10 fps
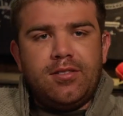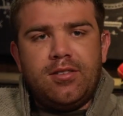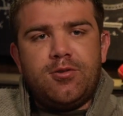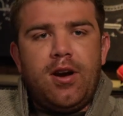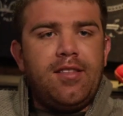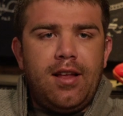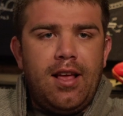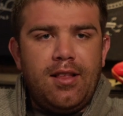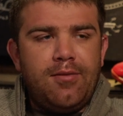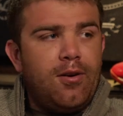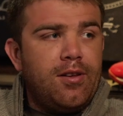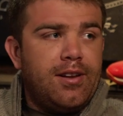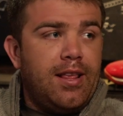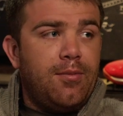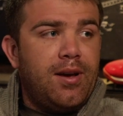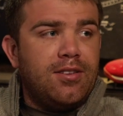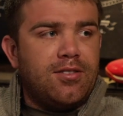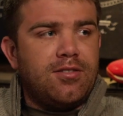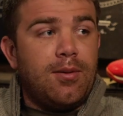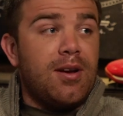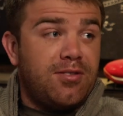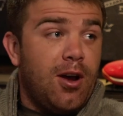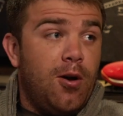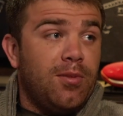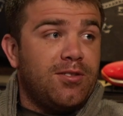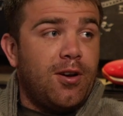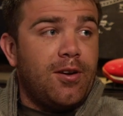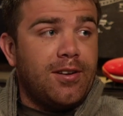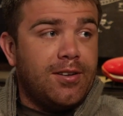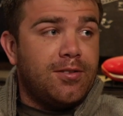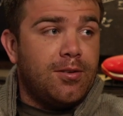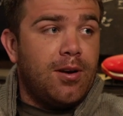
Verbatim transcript: It's the train that I live on on a daily basis. I'm actually mm-hmm. homeless on it.